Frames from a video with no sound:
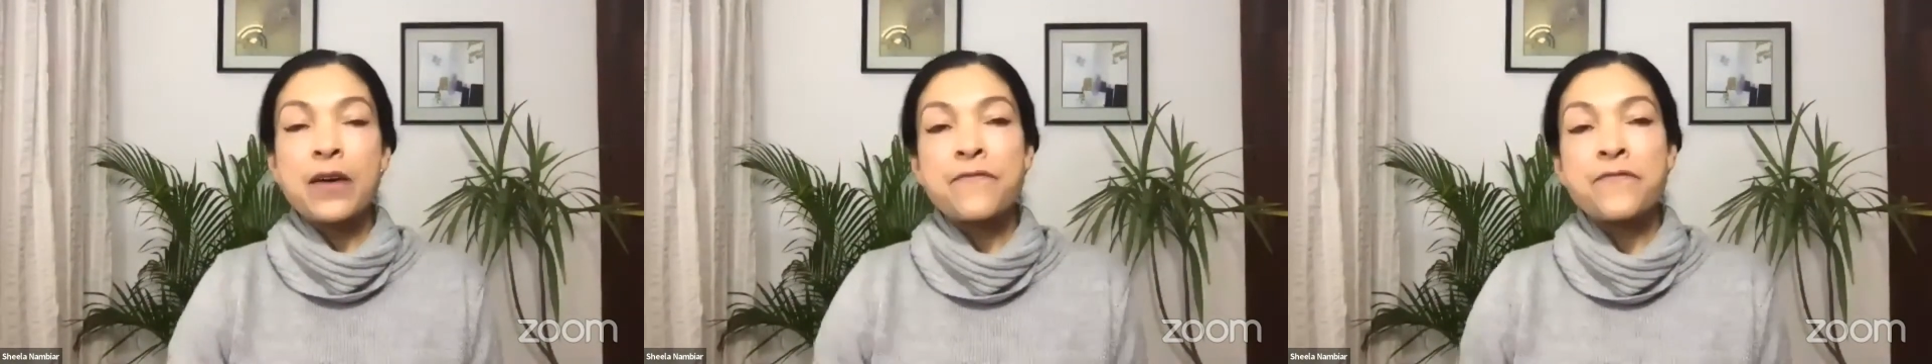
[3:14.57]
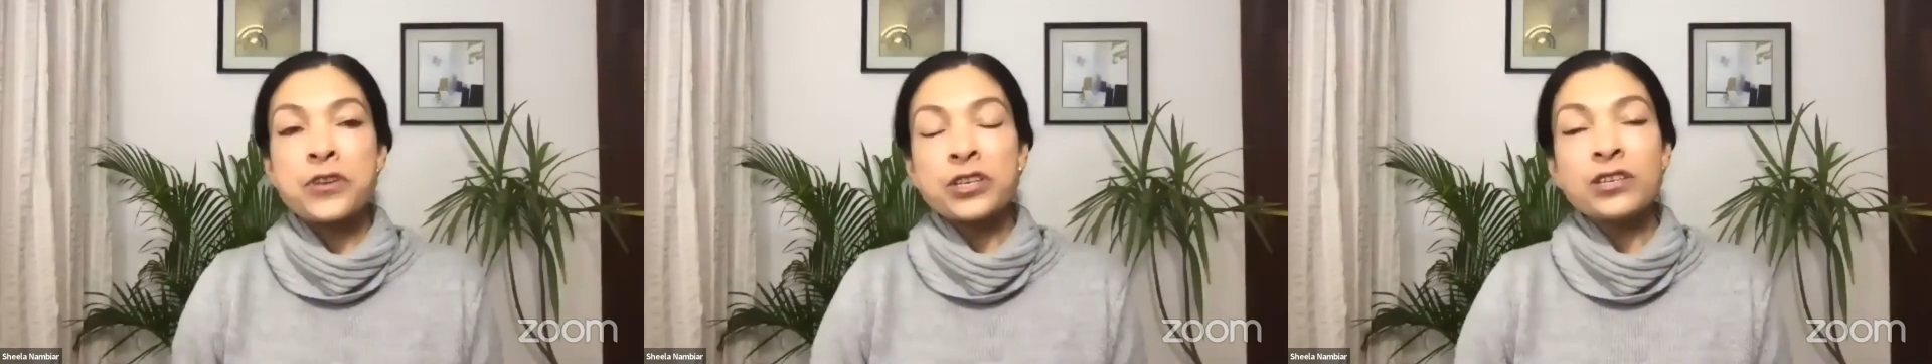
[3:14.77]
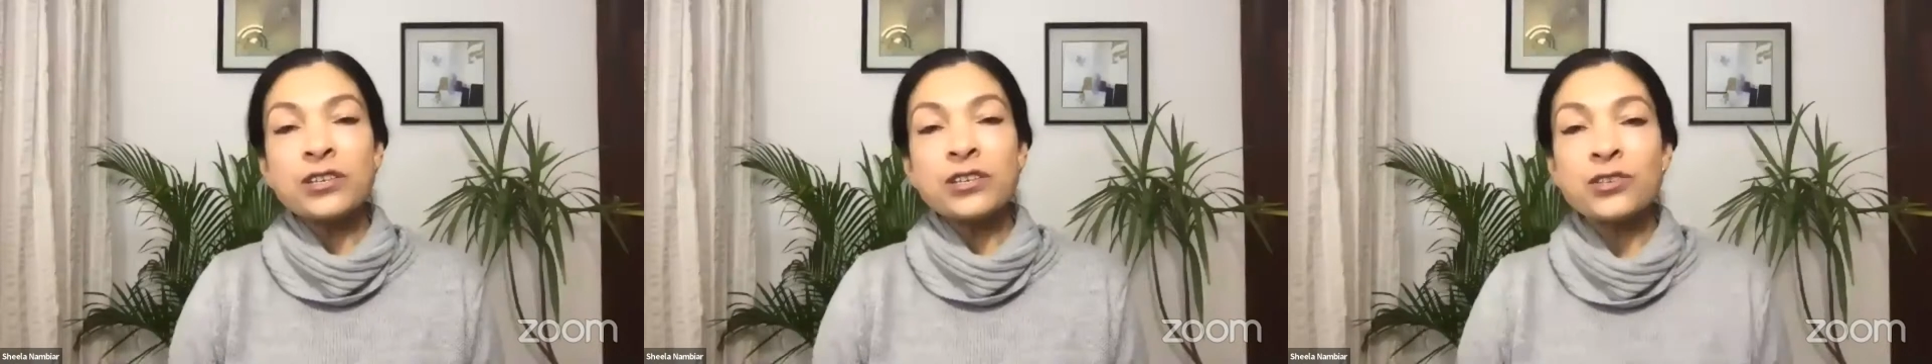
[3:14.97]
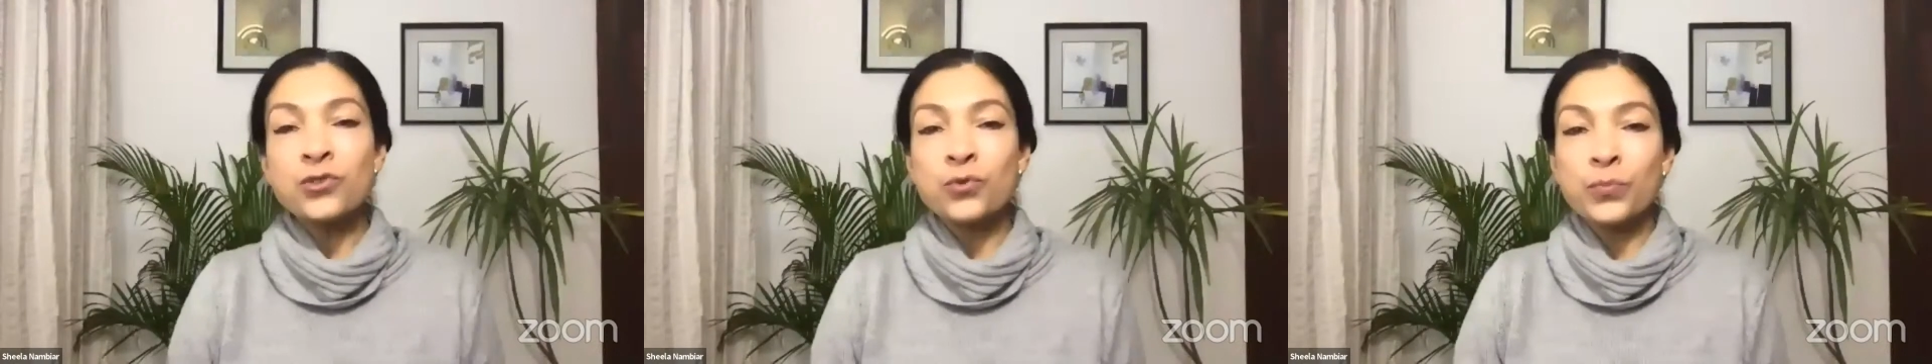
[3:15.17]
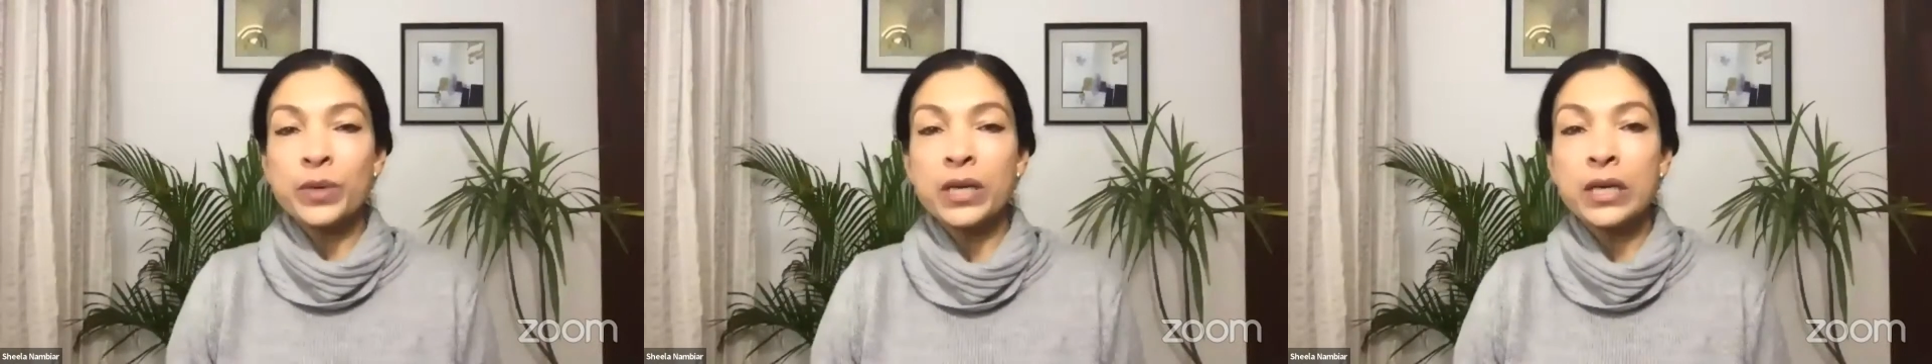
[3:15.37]
Fitness to
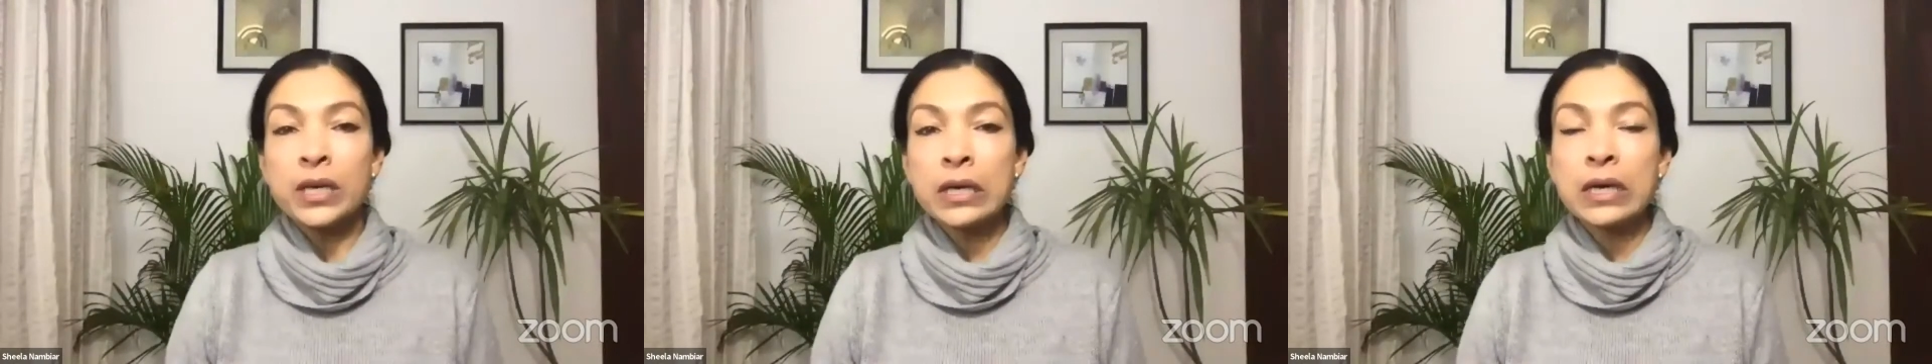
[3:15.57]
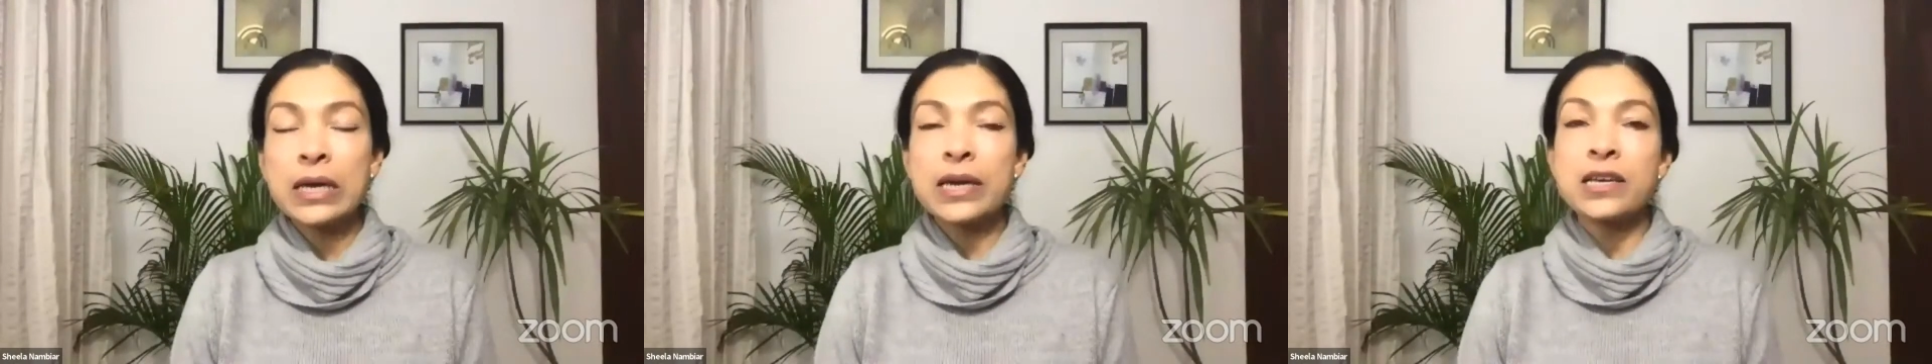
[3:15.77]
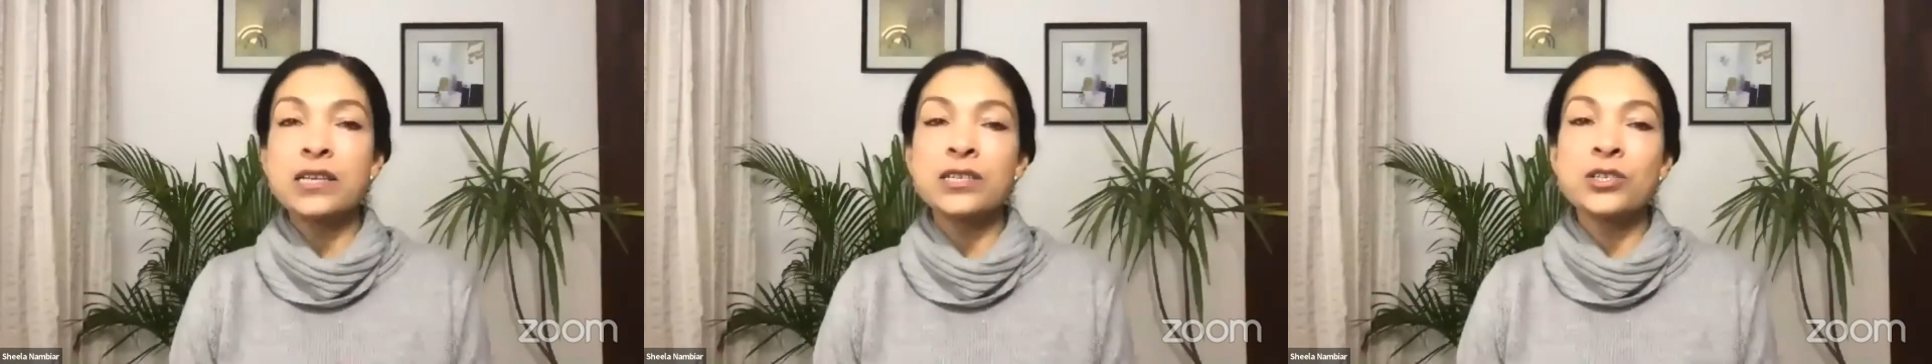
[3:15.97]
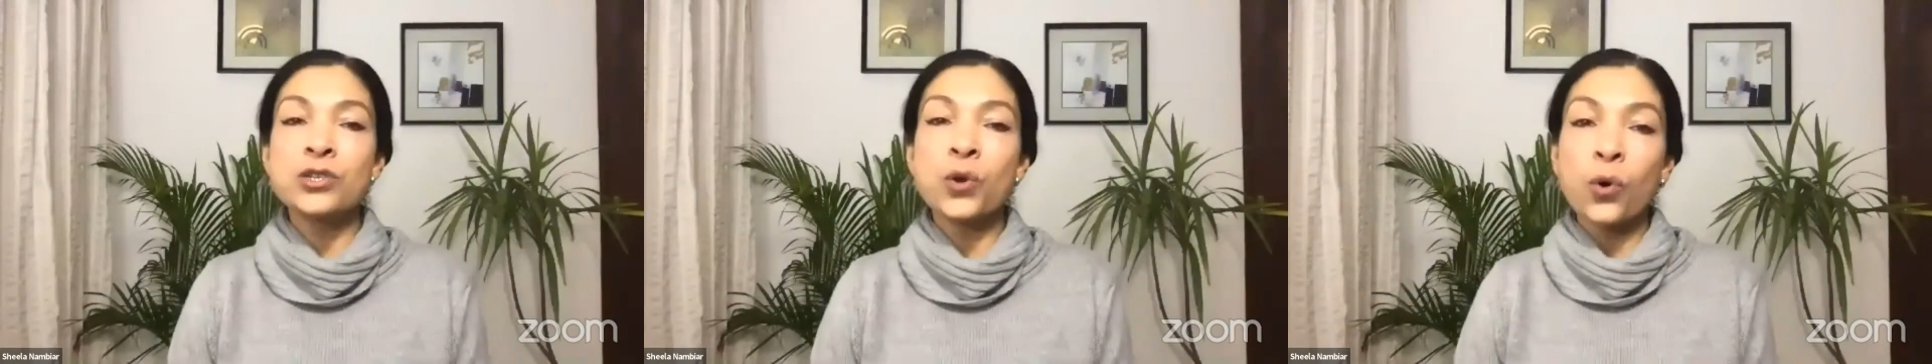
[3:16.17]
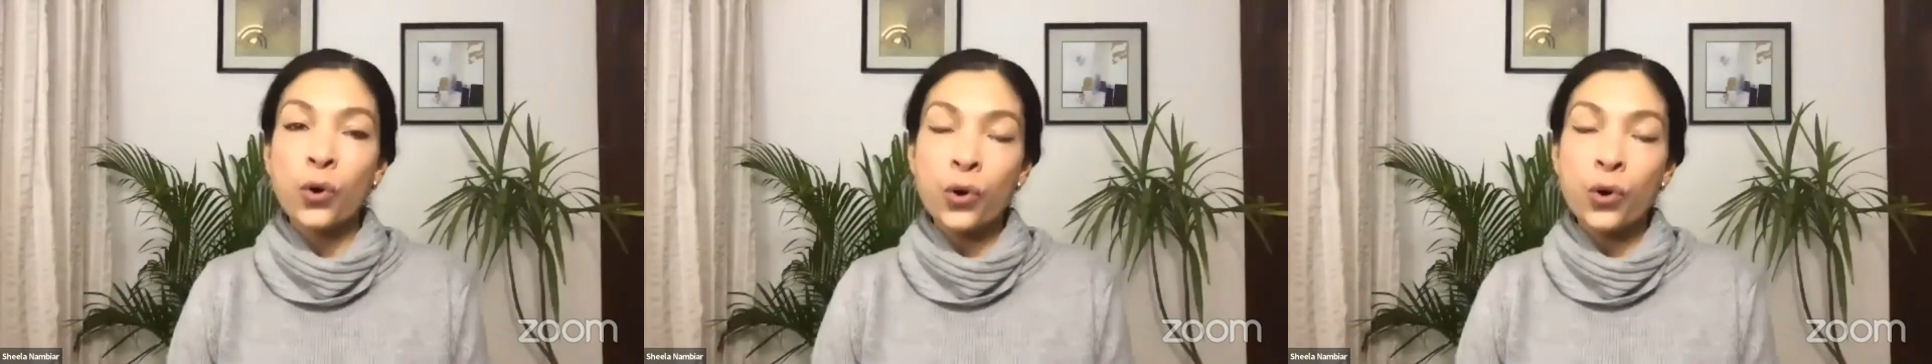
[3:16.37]
me is
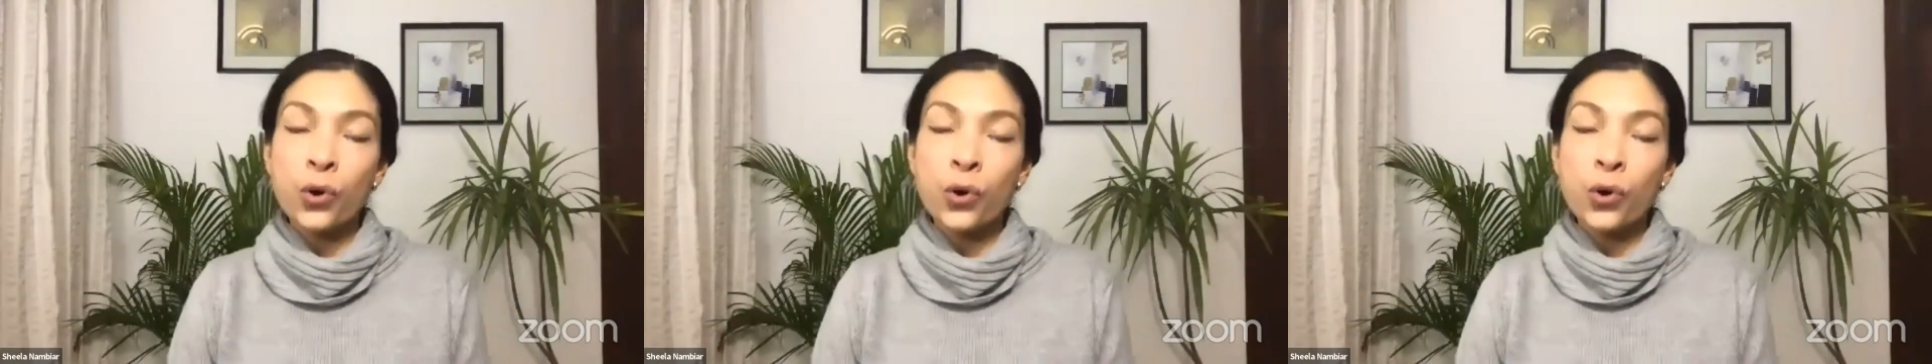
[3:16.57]
not